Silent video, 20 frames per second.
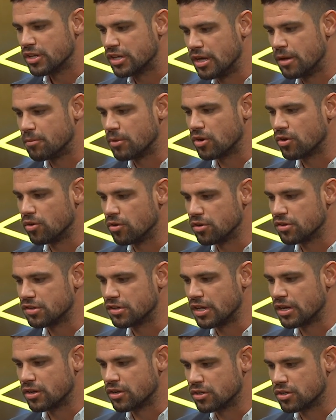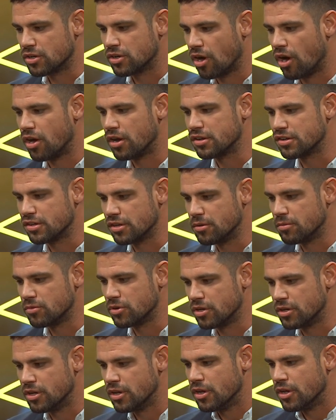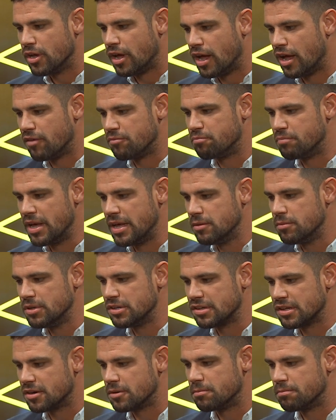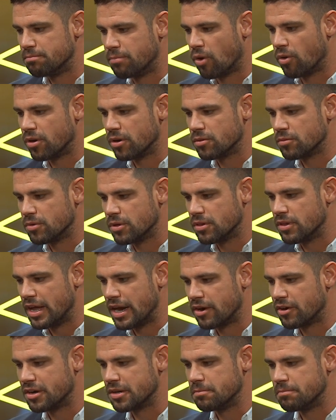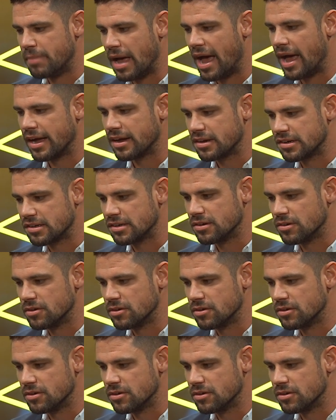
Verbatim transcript: chemicals that could cause them to have babies that are born with hairy backs.